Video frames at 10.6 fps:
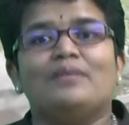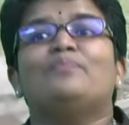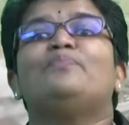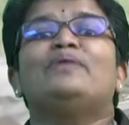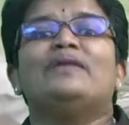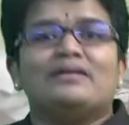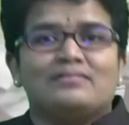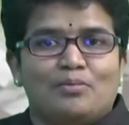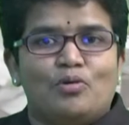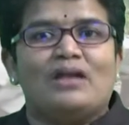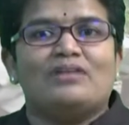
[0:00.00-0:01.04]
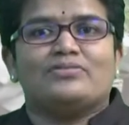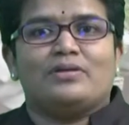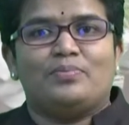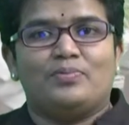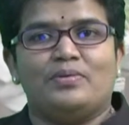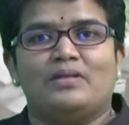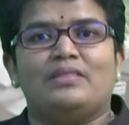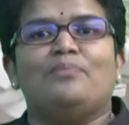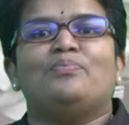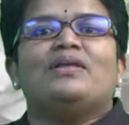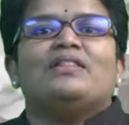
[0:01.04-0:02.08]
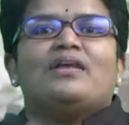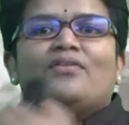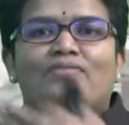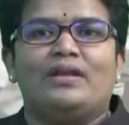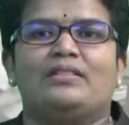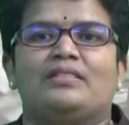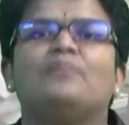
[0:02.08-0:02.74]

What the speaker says: they bring some more extra people, they bring their friend,